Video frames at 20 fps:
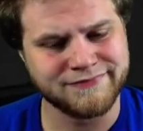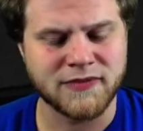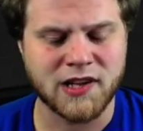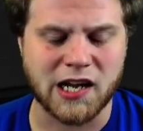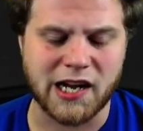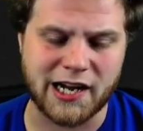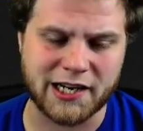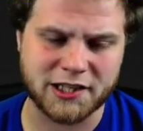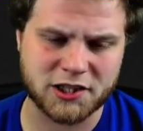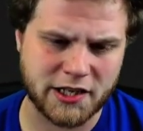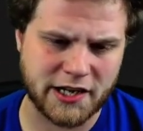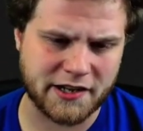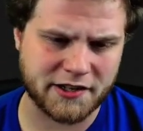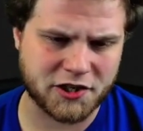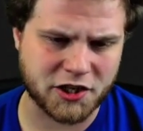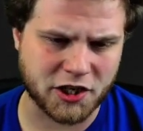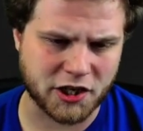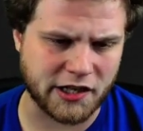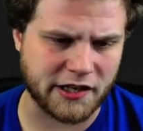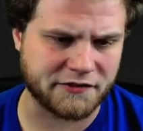Actually, I
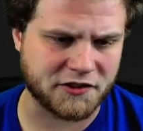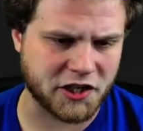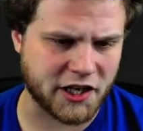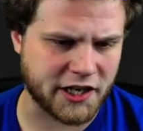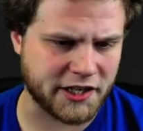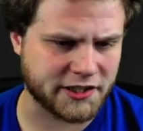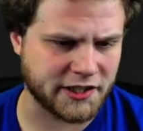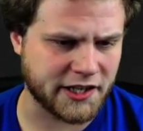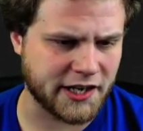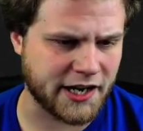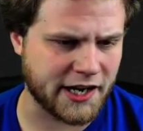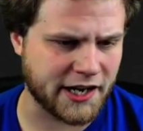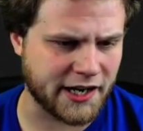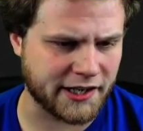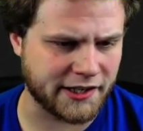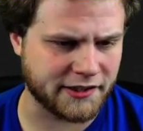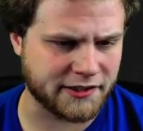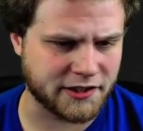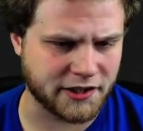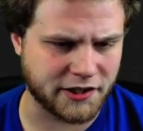should have left Jace in
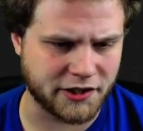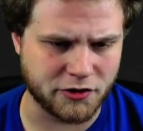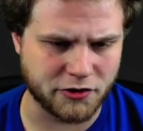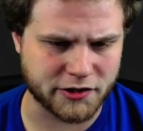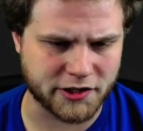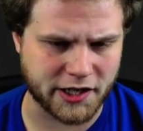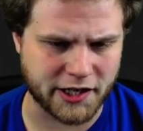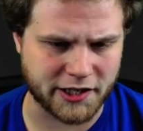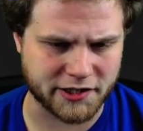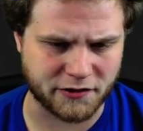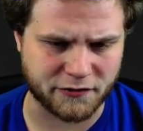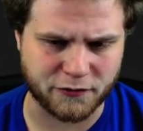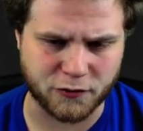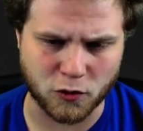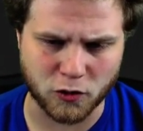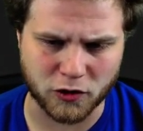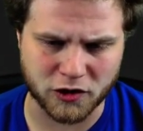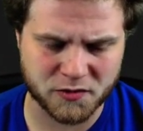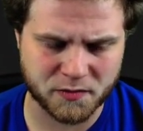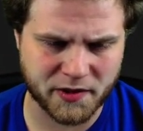hand to use it as a
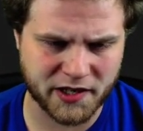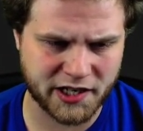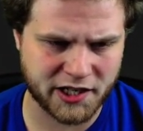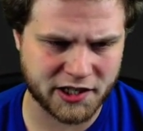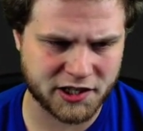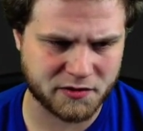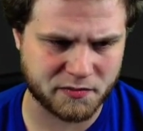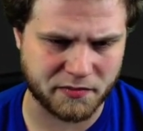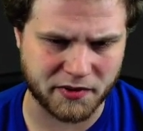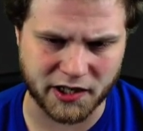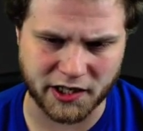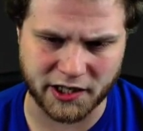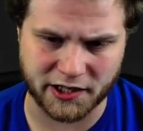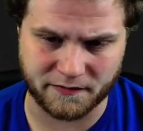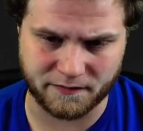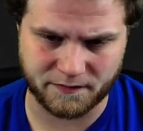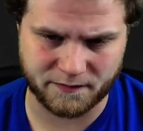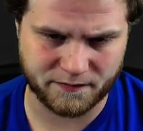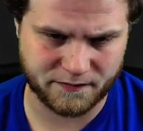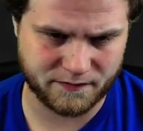force pitch,
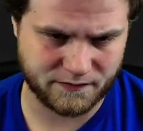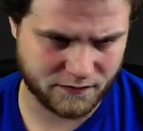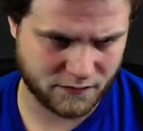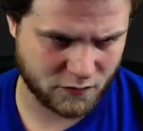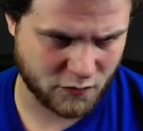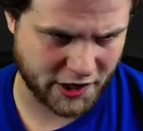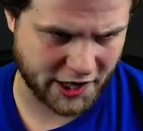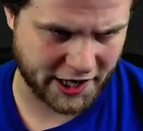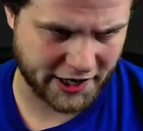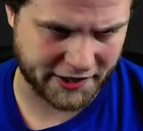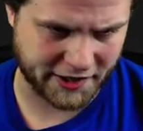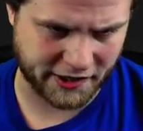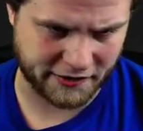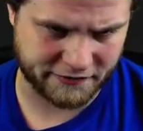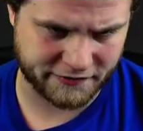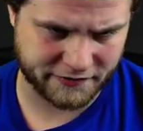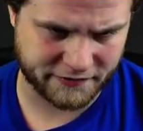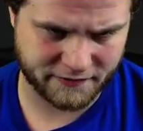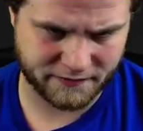but we got enough.